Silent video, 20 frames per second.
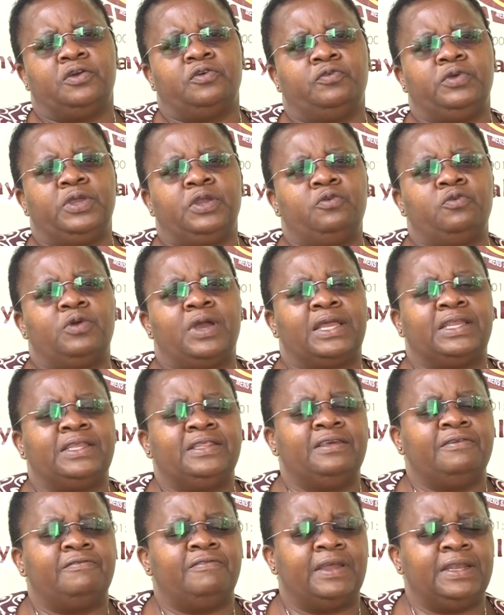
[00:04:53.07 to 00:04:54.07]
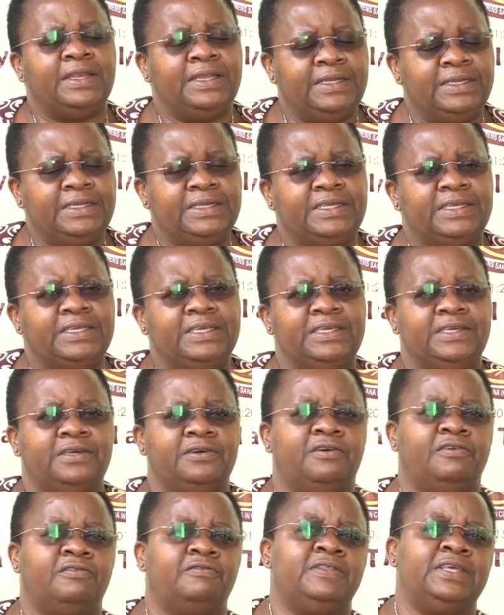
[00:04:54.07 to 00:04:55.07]
we look at the validity
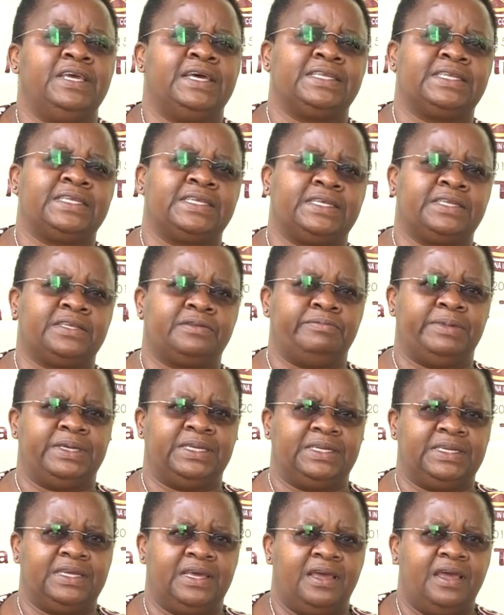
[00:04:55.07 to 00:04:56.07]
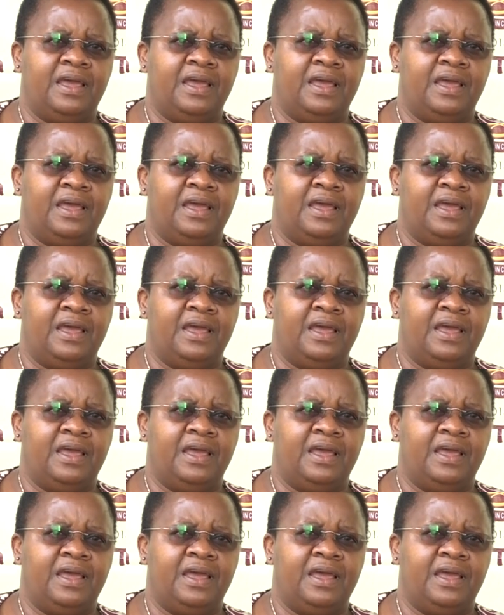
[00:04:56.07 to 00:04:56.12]
of the assessment.